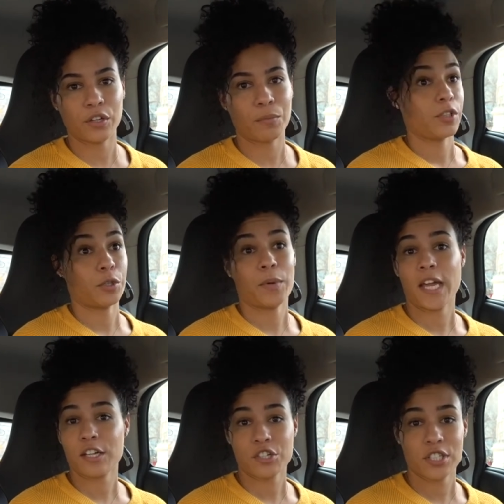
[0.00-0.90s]
Your, your
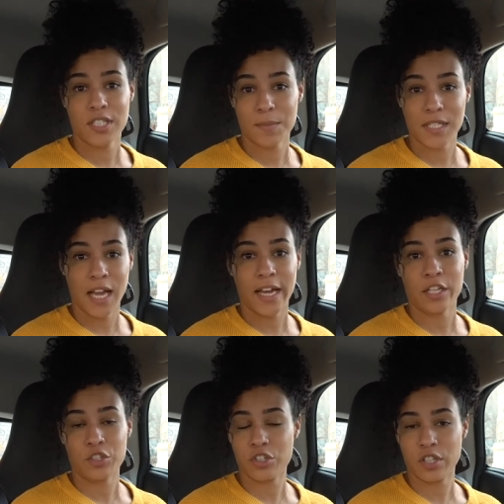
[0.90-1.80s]
pain should
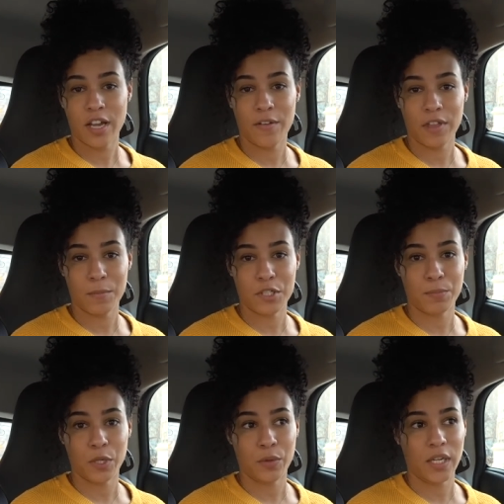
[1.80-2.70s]
subside. You shouldn't have that much
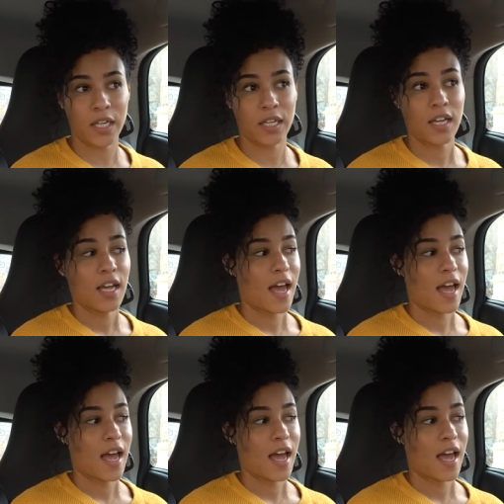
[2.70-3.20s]
bloating.